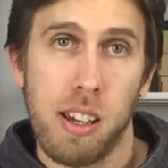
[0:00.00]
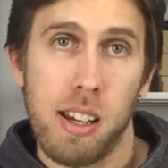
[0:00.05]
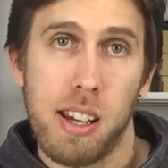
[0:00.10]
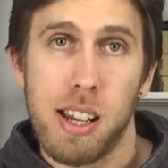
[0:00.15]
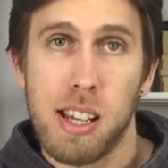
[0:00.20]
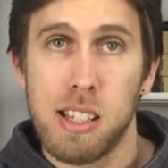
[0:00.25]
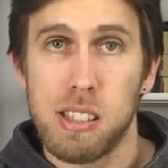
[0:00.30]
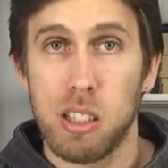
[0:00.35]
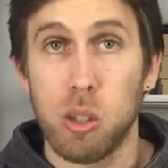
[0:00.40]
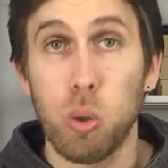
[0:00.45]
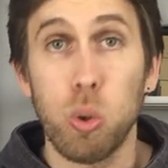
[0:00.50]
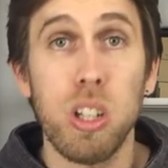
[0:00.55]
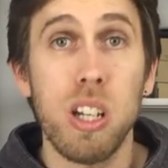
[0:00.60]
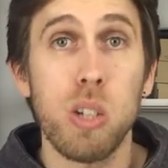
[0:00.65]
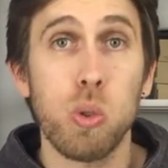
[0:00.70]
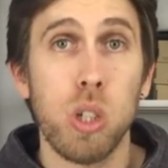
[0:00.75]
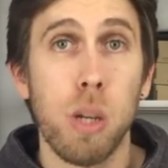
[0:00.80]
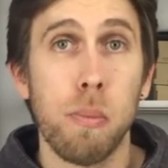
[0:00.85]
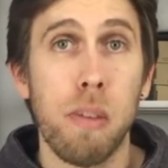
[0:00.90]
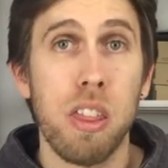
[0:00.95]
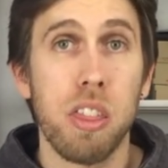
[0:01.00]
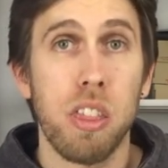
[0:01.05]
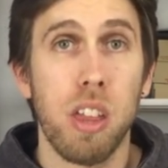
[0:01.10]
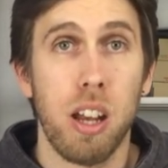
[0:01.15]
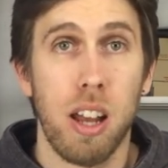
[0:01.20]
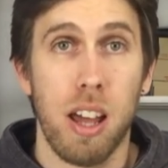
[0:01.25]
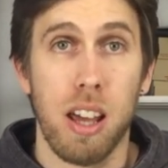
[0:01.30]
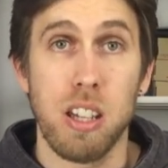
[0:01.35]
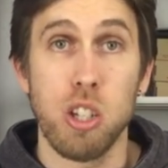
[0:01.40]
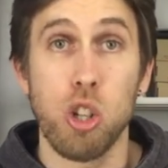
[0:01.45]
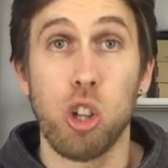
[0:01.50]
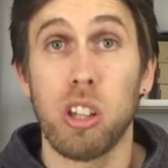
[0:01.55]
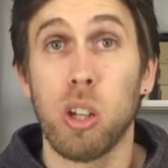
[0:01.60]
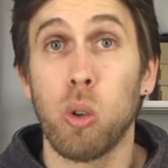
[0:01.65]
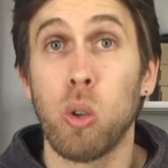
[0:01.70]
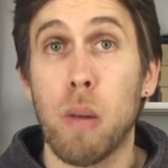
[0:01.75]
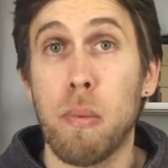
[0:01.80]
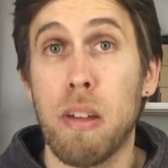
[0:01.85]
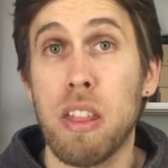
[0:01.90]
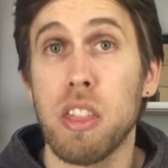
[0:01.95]
If you have an apple and I have an
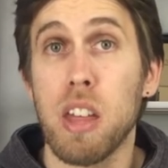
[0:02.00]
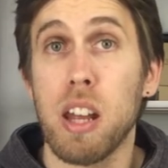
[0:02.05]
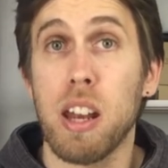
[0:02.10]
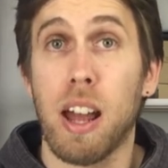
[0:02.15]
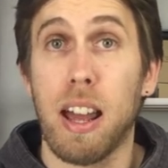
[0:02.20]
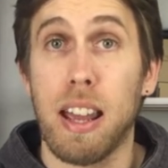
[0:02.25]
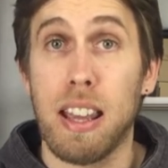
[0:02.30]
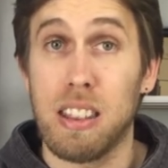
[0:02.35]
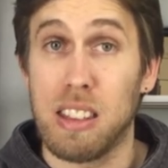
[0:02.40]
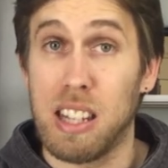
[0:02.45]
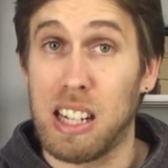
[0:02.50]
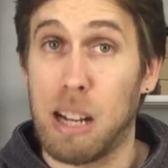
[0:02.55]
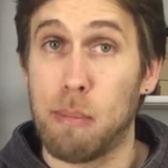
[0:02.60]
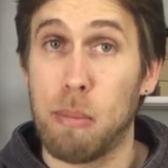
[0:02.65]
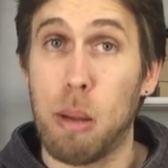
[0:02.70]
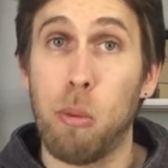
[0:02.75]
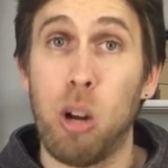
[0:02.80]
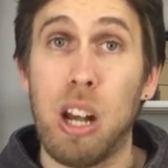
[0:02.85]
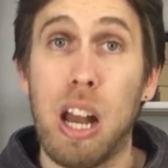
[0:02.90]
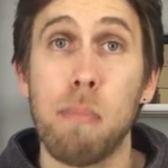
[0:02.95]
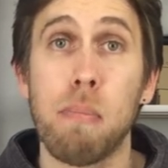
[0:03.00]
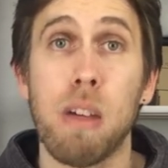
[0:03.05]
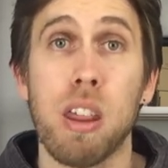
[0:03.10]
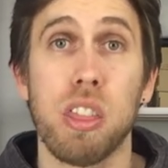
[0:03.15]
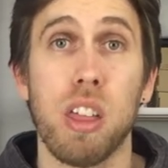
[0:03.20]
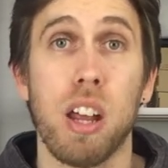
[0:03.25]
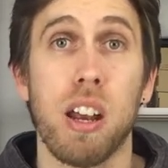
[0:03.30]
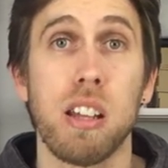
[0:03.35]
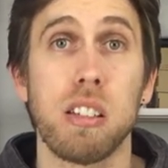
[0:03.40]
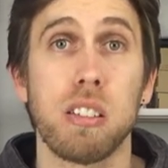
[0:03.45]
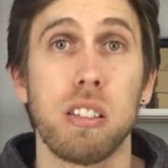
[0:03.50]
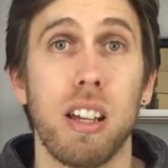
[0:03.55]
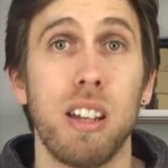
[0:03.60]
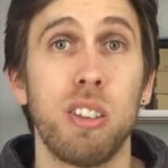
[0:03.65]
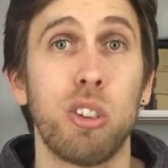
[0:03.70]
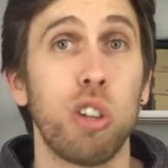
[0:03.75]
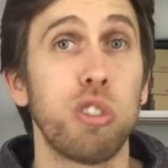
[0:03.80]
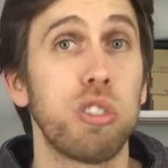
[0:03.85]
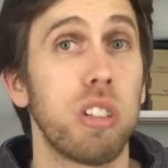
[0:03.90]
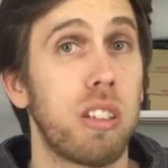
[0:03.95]
apple and we exchange these apples, then
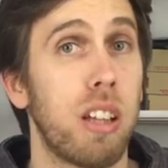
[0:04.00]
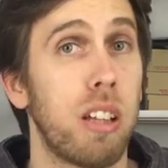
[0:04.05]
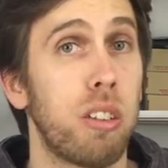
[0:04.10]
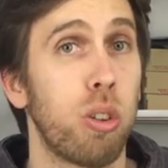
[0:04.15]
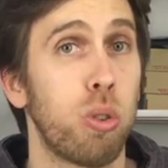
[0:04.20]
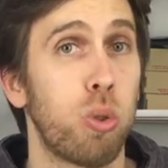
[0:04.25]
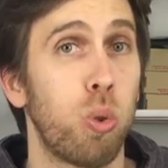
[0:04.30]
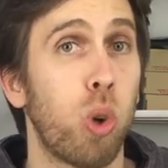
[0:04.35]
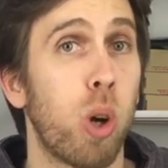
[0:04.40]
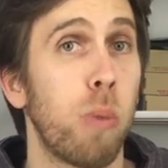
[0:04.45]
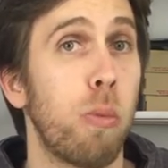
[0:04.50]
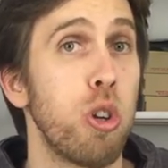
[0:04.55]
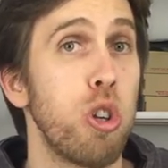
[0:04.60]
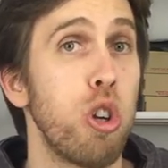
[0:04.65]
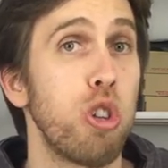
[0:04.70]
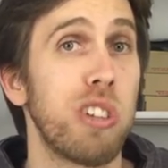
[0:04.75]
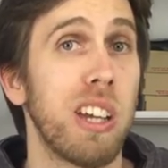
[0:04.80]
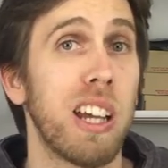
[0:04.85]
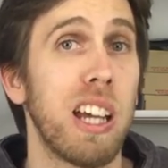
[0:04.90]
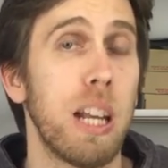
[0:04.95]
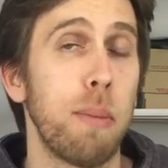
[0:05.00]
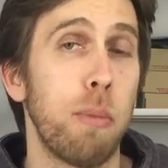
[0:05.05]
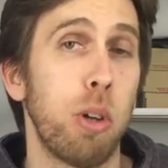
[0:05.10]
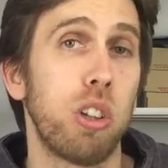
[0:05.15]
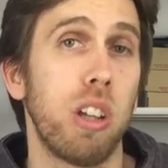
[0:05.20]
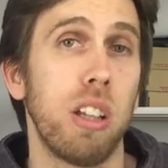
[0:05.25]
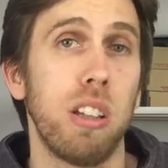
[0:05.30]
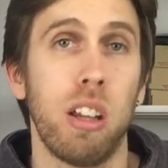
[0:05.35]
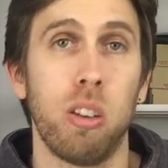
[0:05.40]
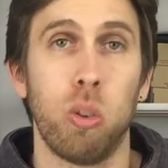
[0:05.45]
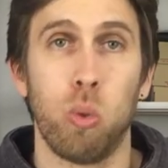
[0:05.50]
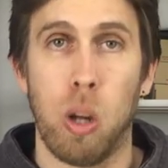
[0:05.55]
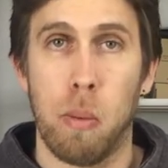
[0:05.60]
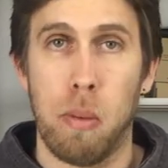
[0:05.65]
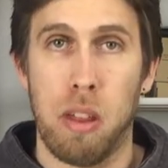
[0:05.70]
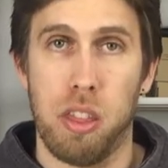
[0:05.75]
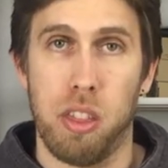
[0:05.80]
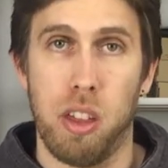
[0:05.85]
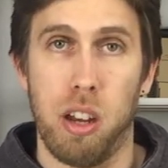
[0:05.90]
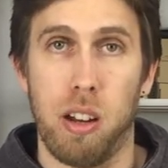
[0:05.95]
you and I will still have each one of us
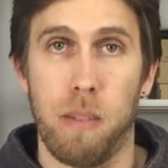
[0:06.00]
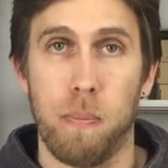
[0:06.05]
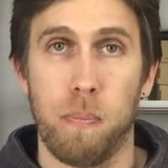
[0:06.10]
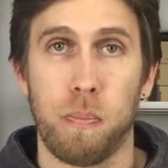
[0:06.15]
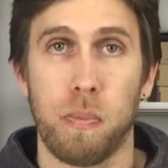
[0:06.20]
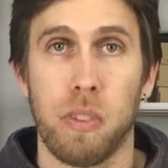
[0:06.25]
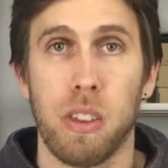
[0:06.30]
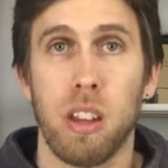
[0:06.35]
an apple.